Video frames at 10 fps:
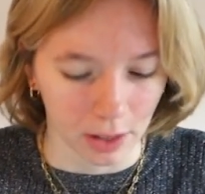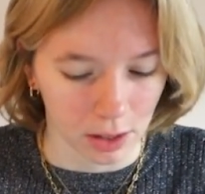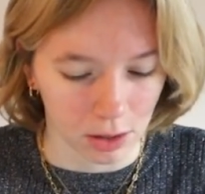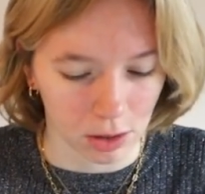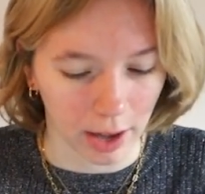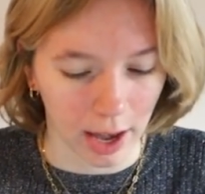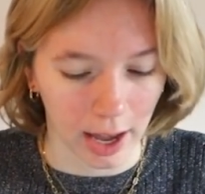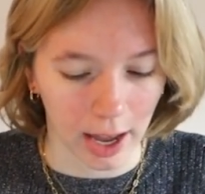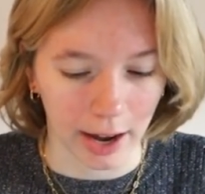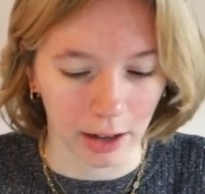So yeah,
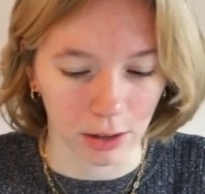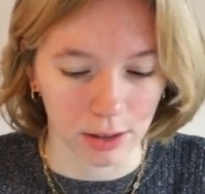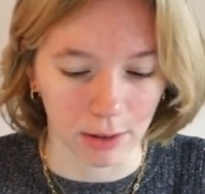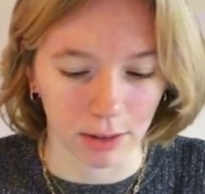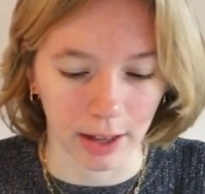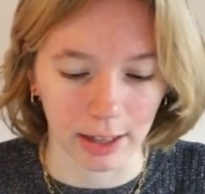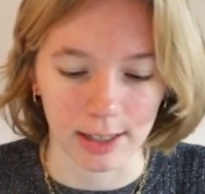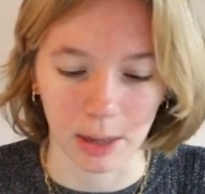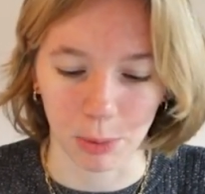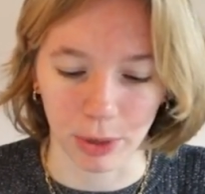and I also have like the
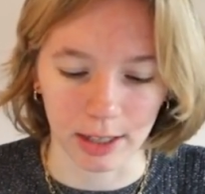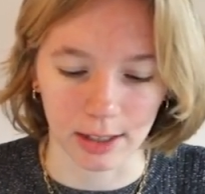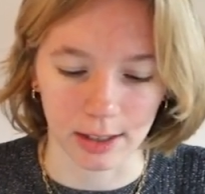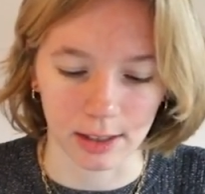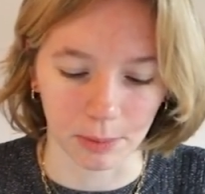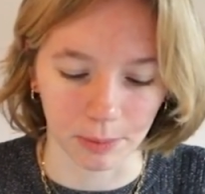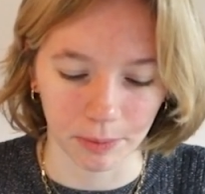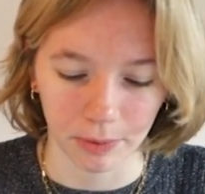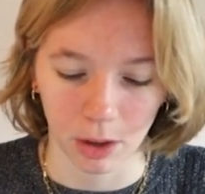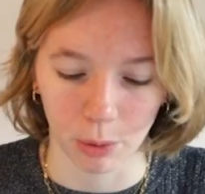same rating system,
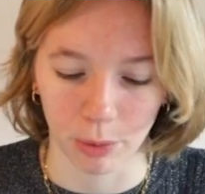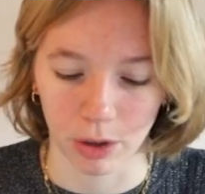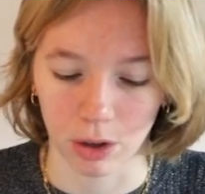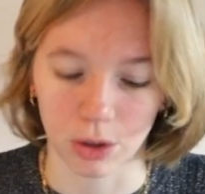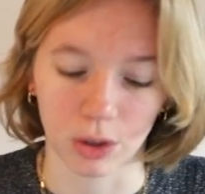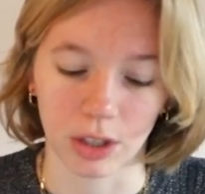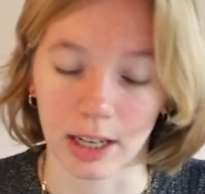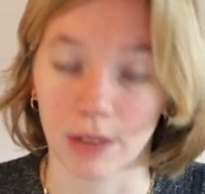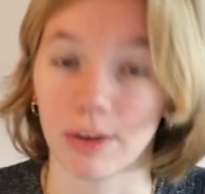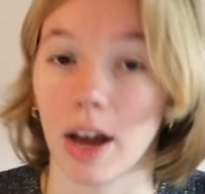but also a
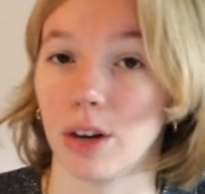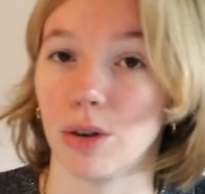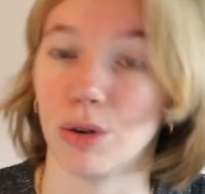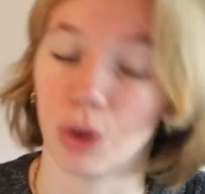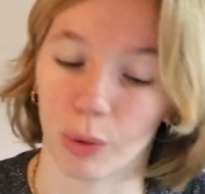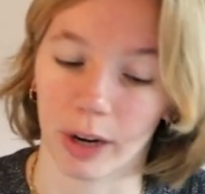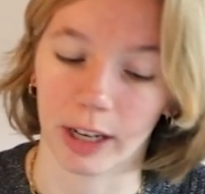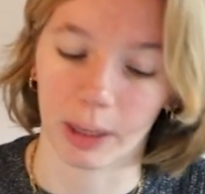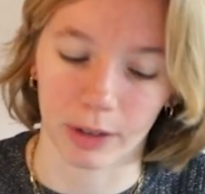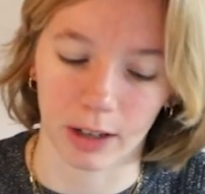DNF and no
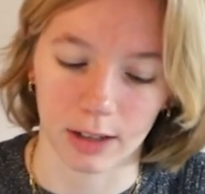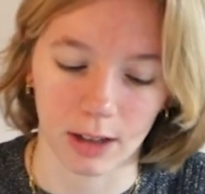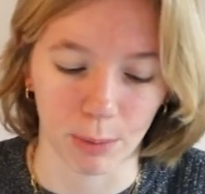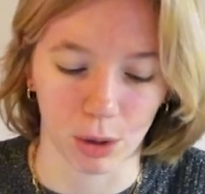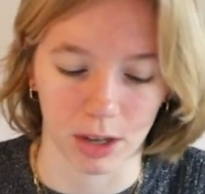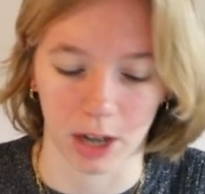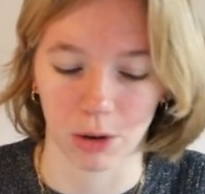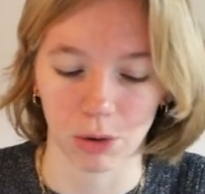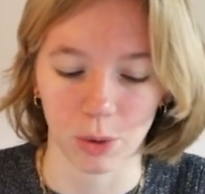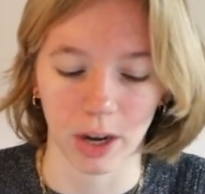rating, because some books I
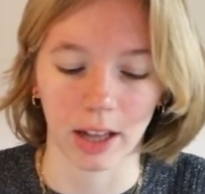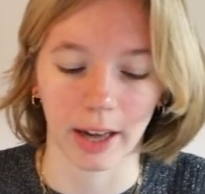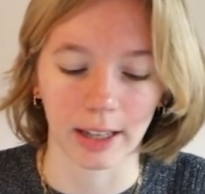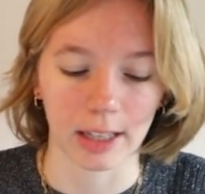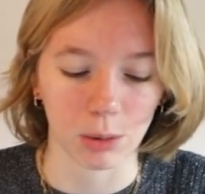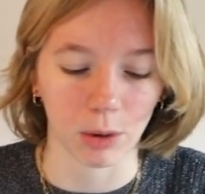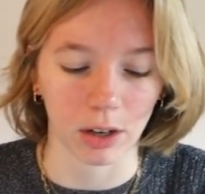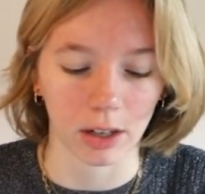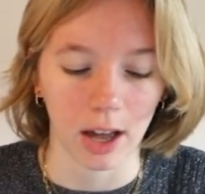don't rate, like this one.